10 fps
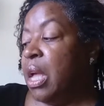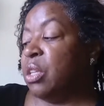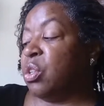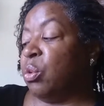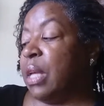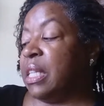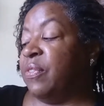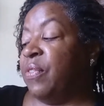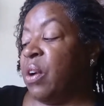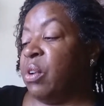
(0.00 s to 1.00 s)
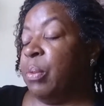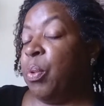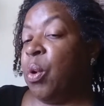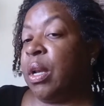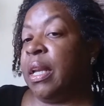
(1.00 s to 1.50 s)
So that's very
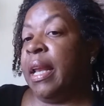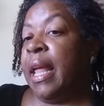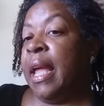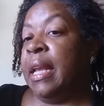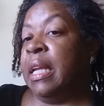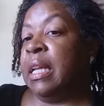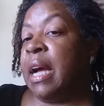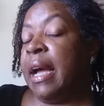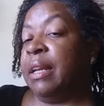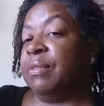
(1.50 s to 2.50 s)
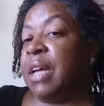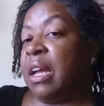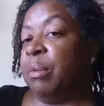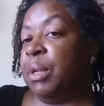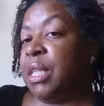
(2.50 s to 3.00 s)
important in any kind of
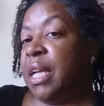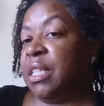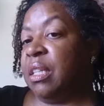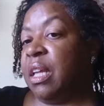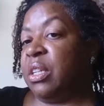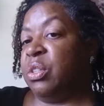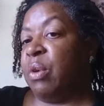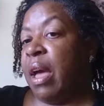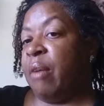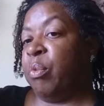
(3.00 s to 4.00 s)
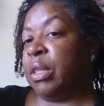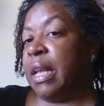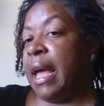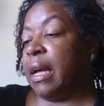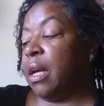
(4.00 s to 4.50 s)
documentation that you have with
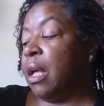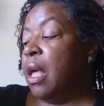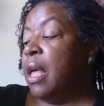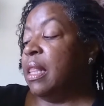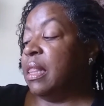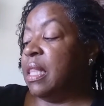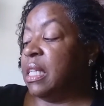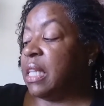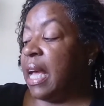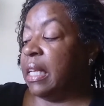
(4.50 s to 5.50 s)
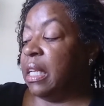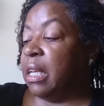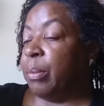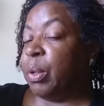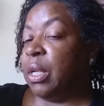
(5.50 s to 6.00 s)
Naca. This ID
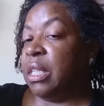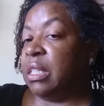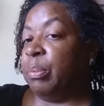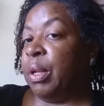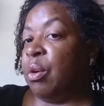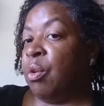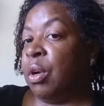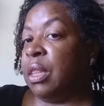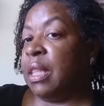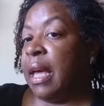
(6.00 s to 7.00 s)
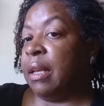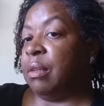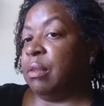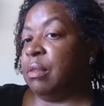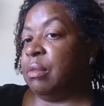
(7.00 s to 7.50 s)
number needs to be on that
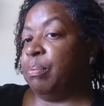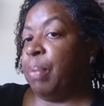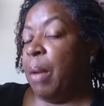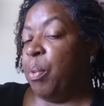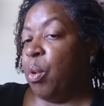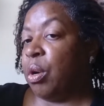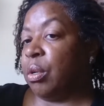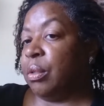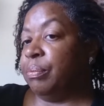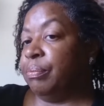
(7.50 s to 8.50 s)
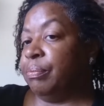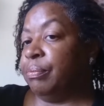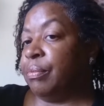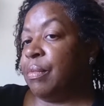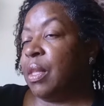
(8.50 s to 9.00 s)
paperwork,
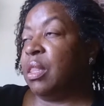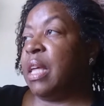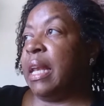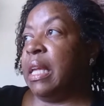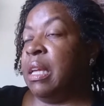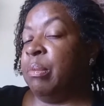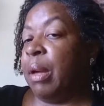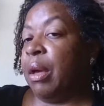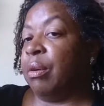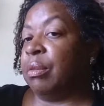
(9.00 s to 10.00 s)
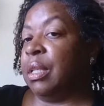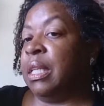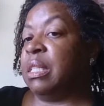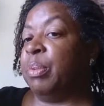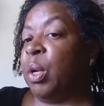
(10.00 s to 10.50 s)
that email. It
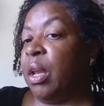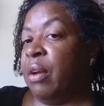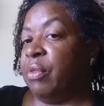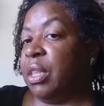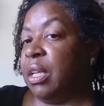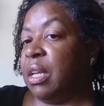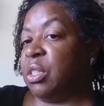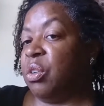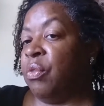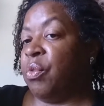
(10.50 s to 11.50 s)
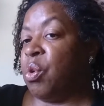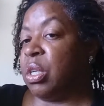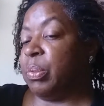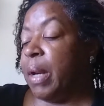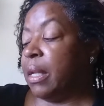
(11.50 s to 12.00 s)
needs to be on everything that of
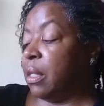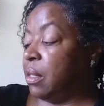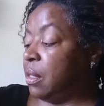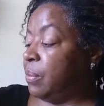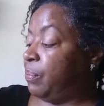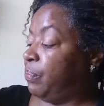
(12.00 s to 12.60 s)
correspondence.